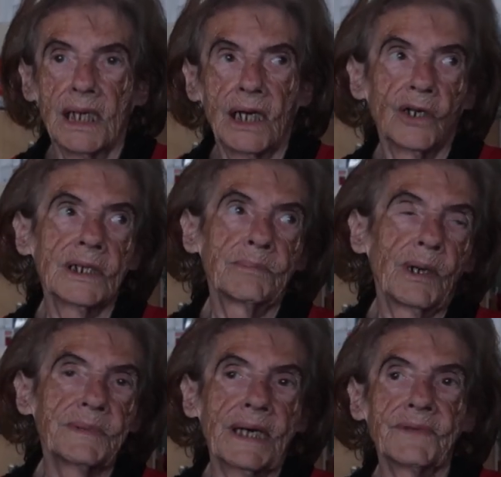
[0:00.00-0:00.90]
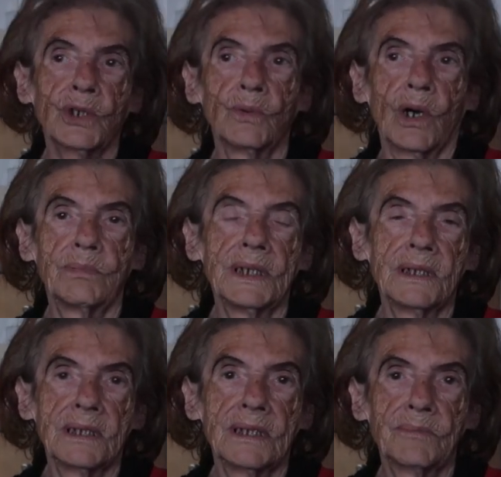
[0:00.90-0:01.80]
Or I pop down the co
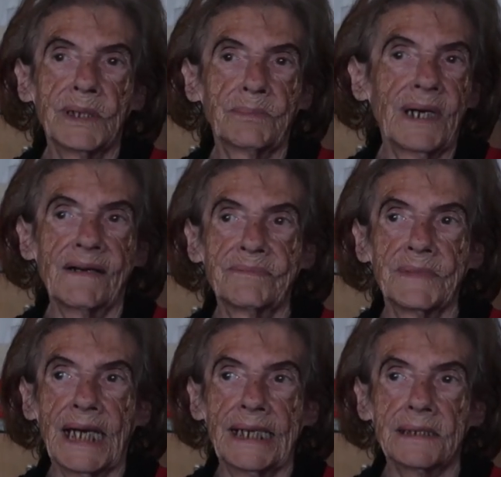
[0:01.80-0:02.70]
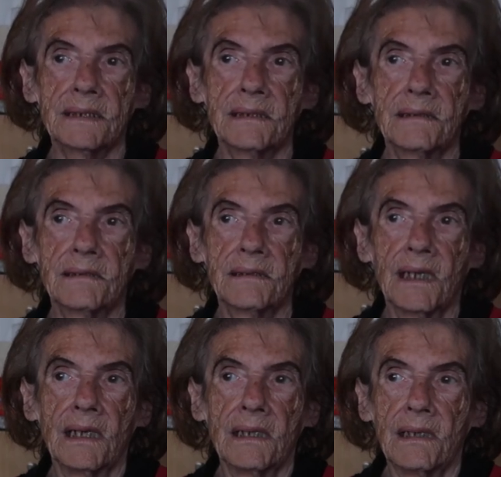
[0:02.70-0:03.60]
But apart from that.
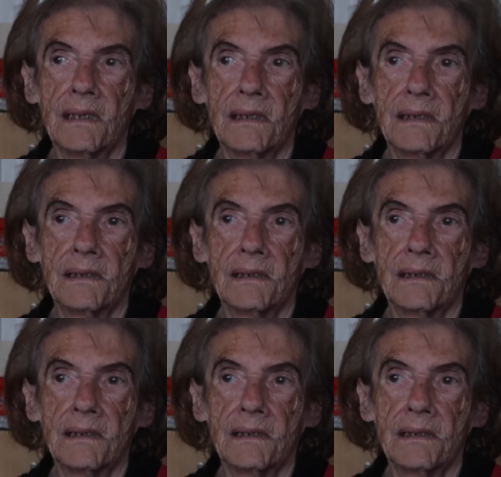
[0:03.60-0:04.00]
Hmm.